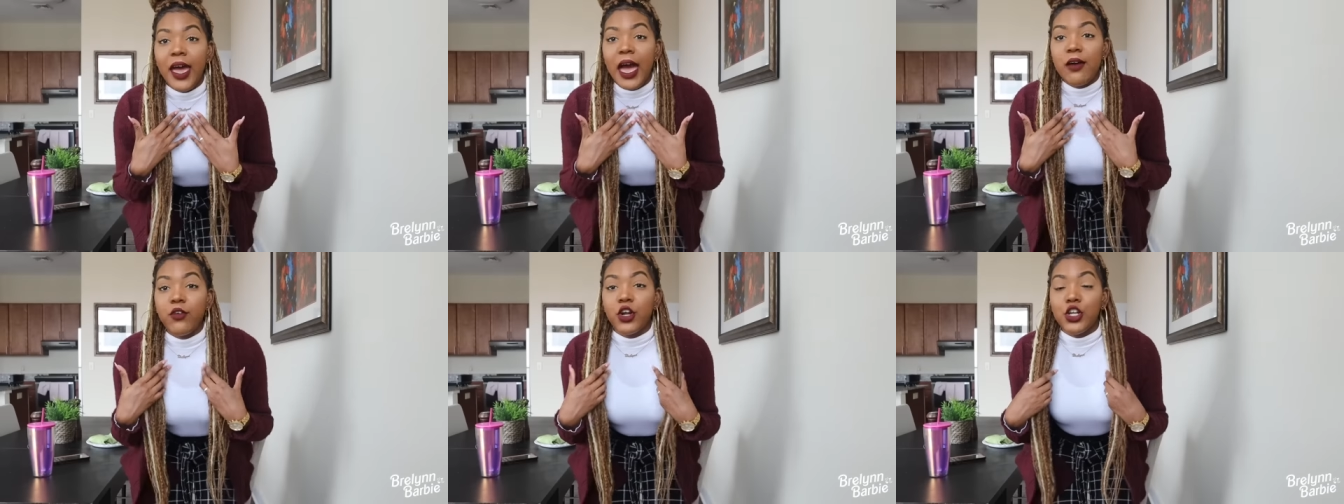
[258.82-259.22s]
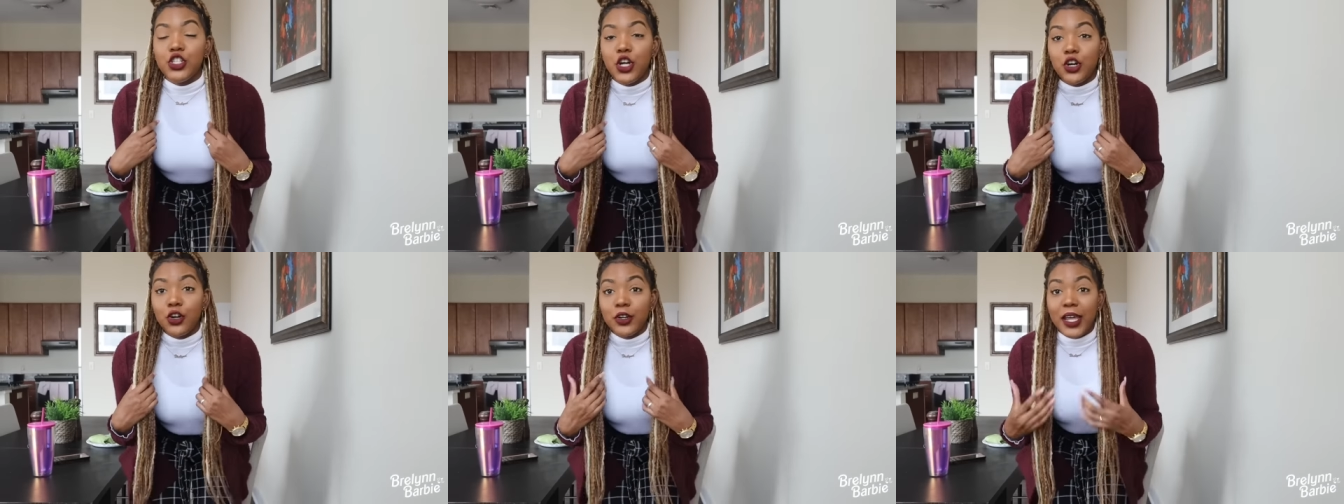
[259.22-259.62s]
I have on a
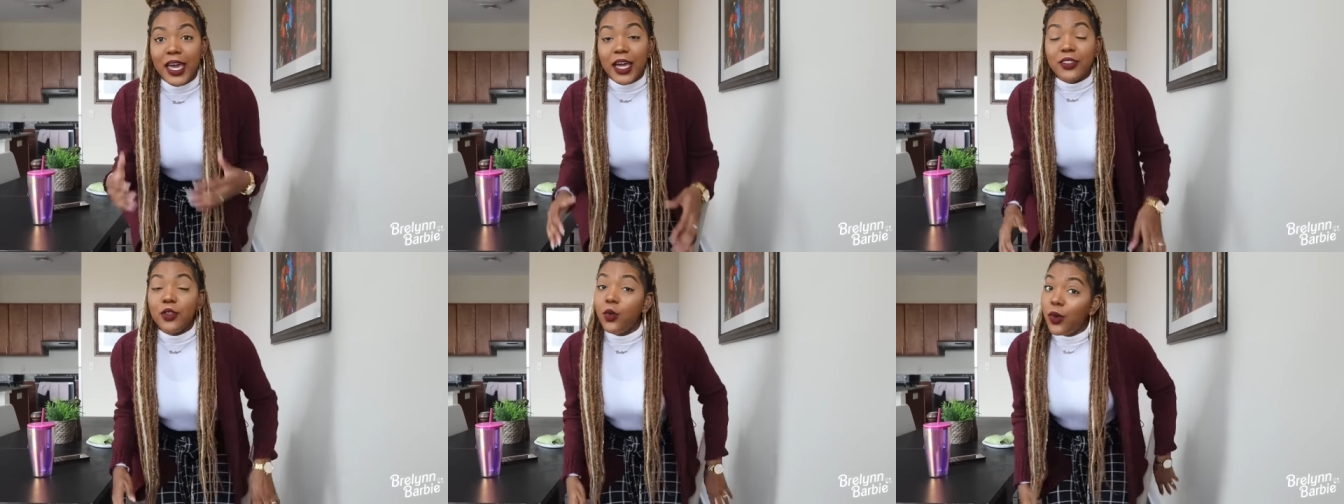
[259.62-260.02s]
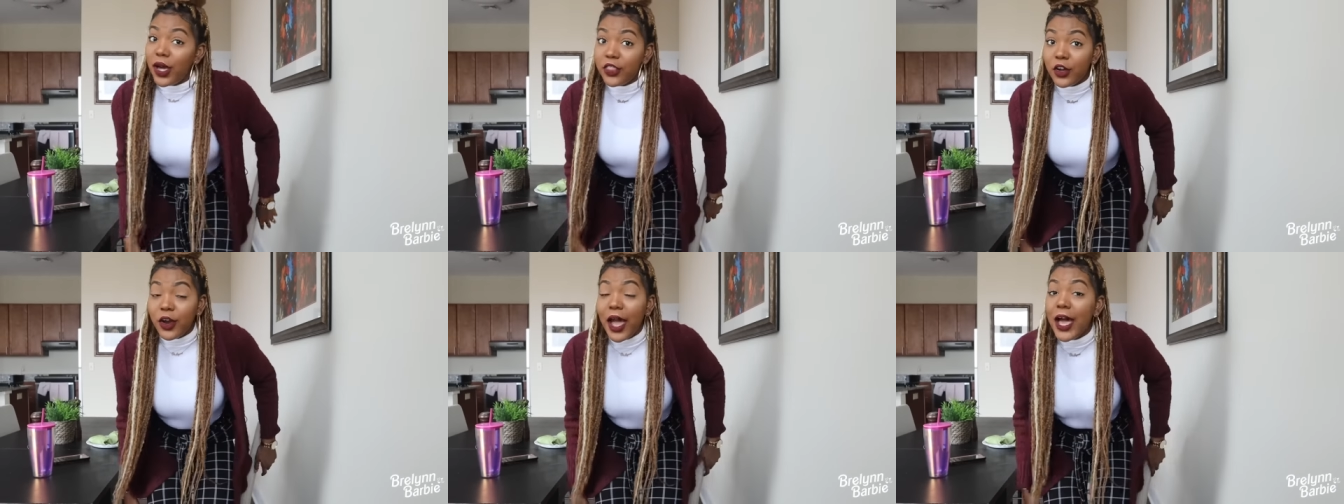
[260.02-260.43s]
turtleneck. The
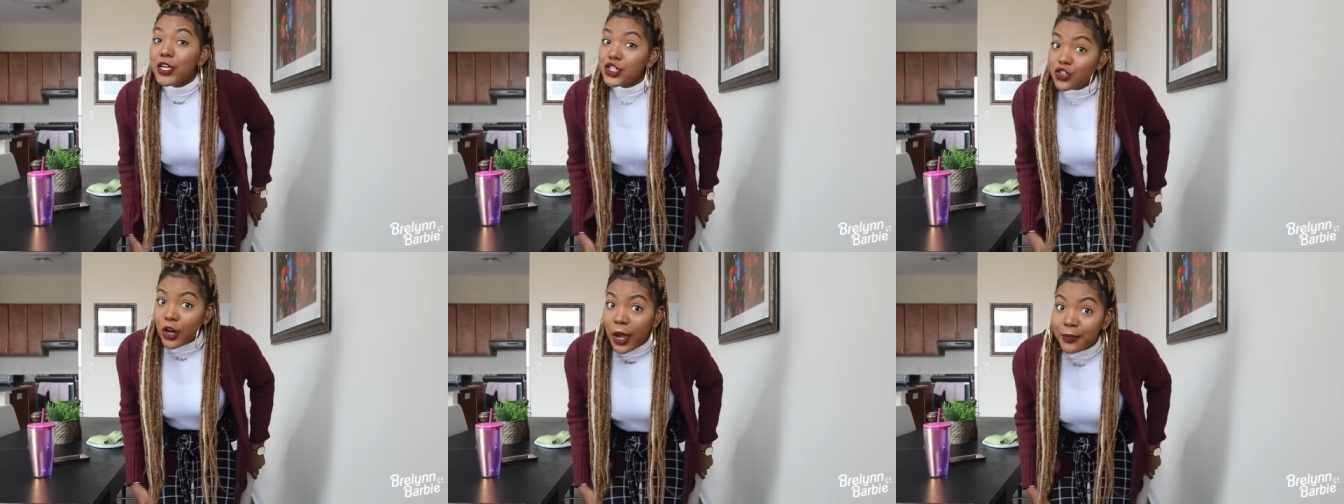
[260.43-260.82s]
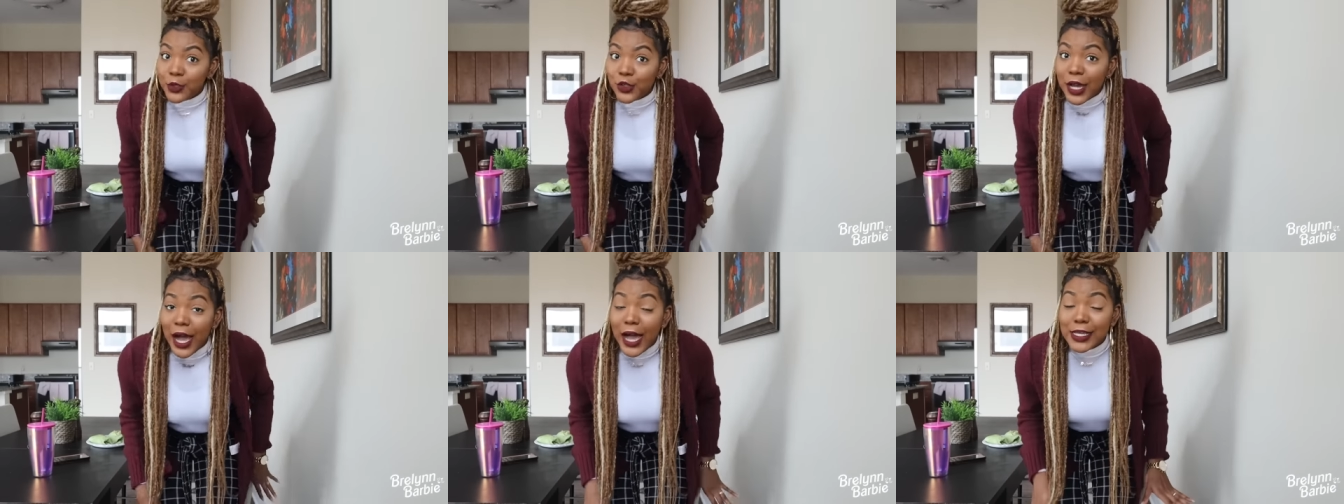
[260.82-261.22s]
weather has
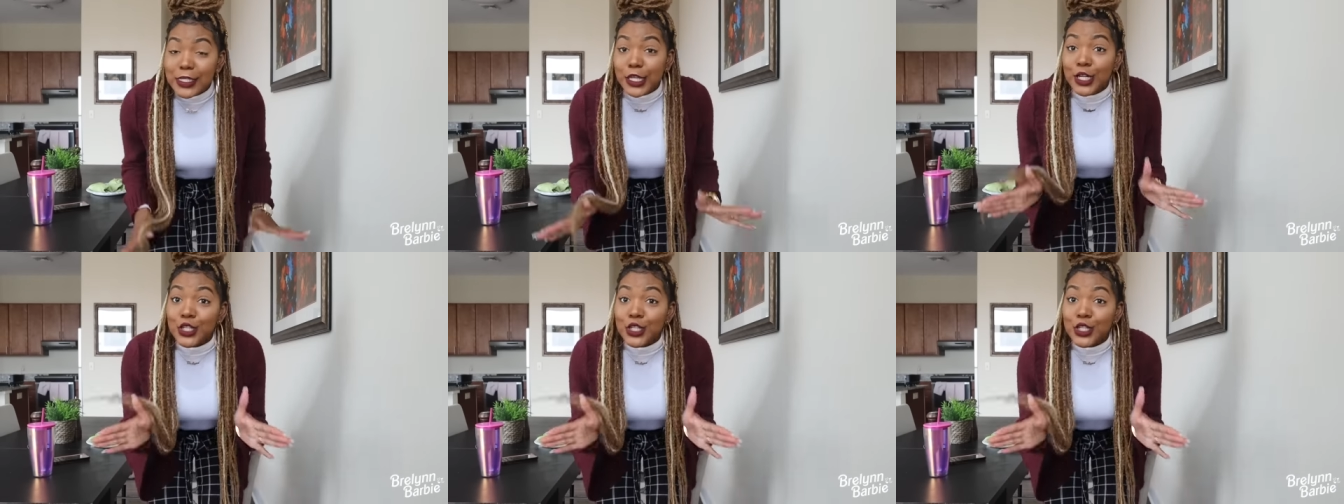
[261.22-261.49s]
dropped, you guys.